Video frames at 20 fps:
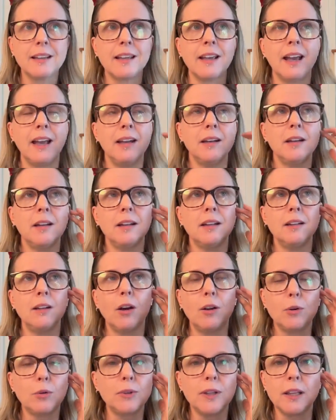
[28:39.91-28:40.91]
and
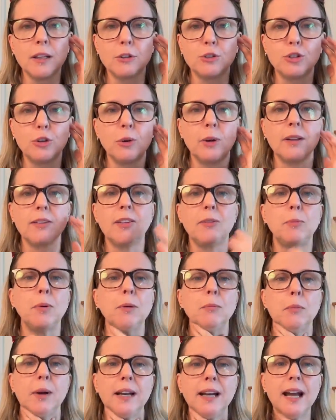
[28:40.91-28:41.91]
not only the joints,
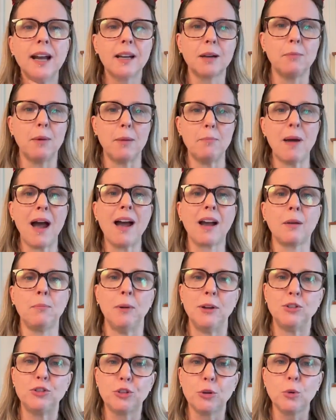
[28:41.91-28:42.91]
but my neck, my back,
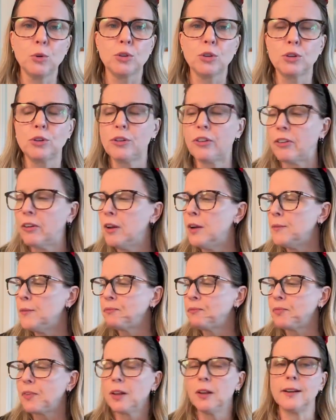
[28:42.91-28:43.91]
my shoulders,
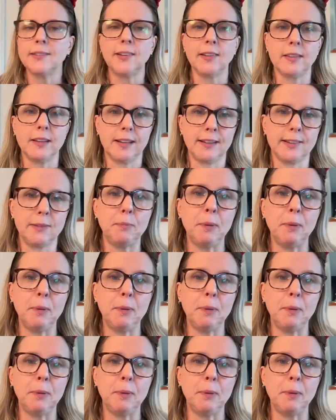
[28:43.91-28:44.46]
lots of things.